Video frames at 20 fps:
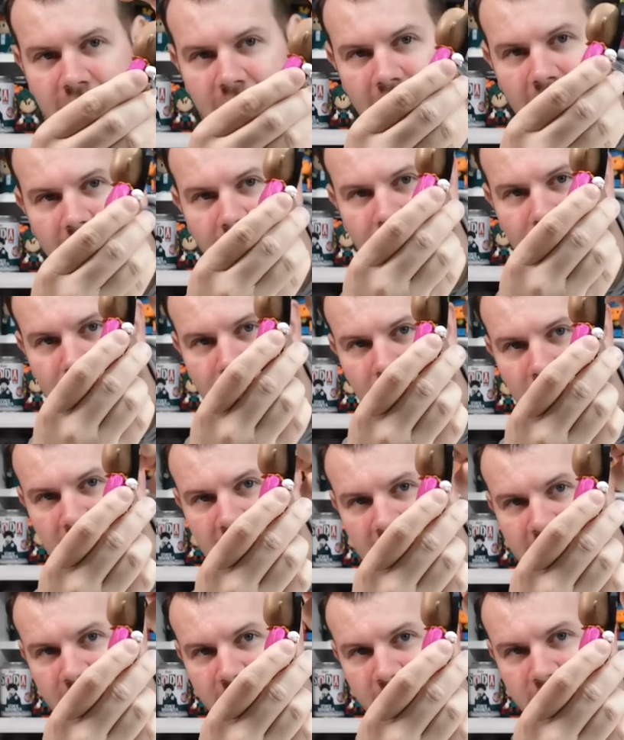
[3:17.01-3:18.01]
um, but
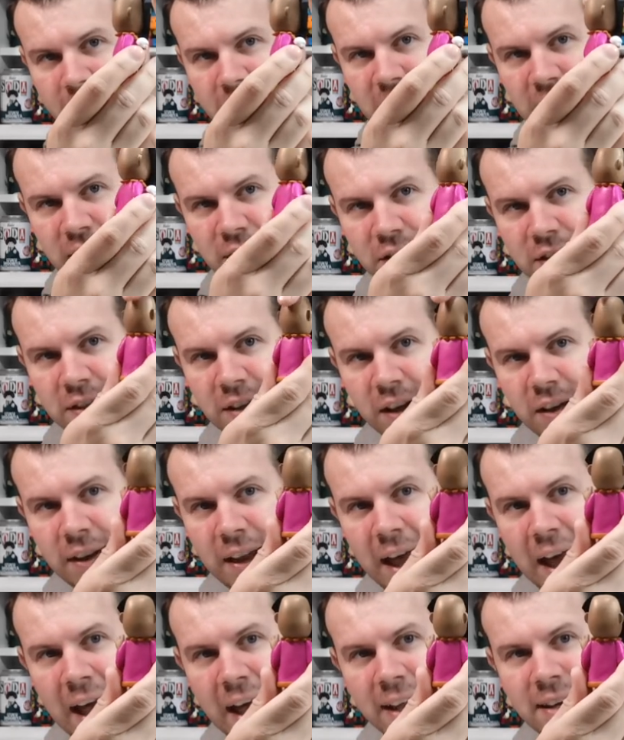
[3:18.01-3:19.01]
they've obviously just done
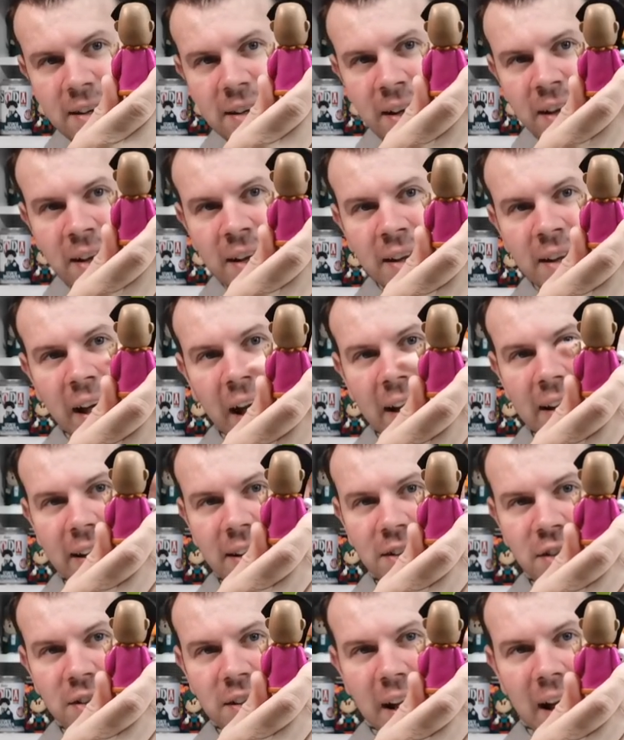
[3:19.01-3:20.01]
the head and
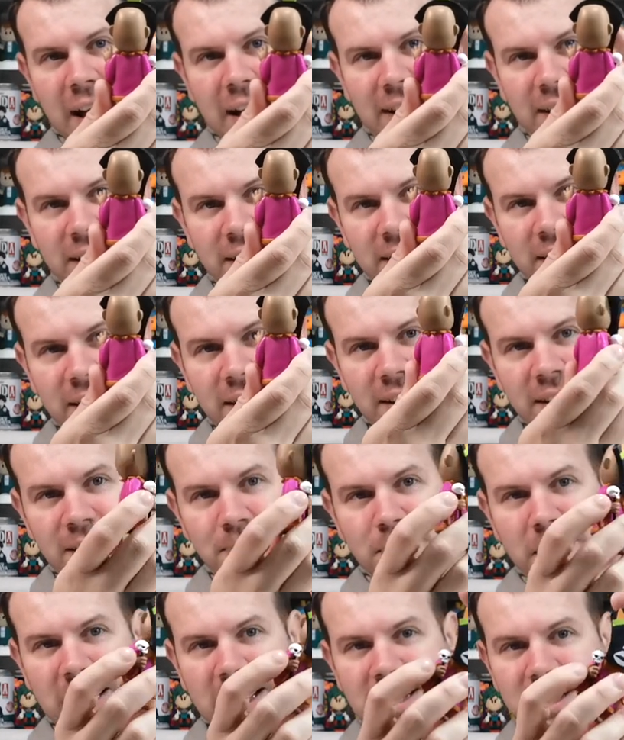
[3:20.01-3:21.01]
then just added this
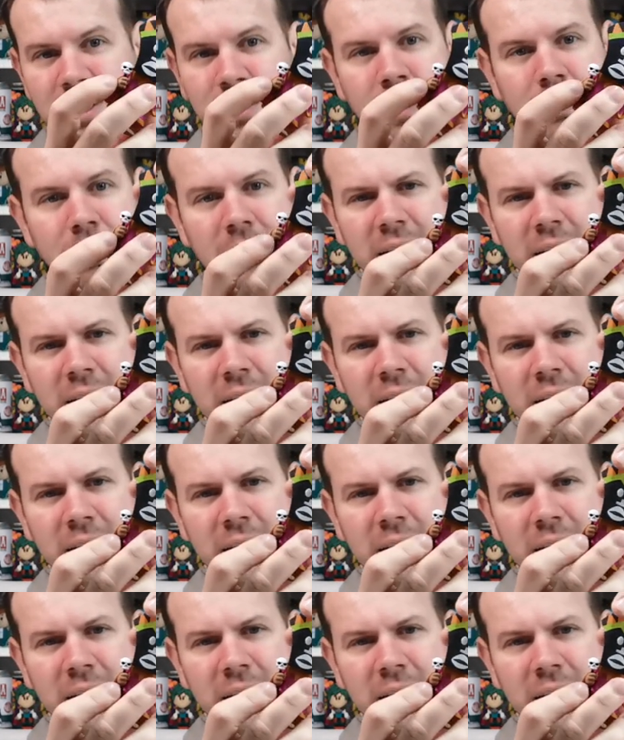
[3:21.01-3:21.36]
piece to it.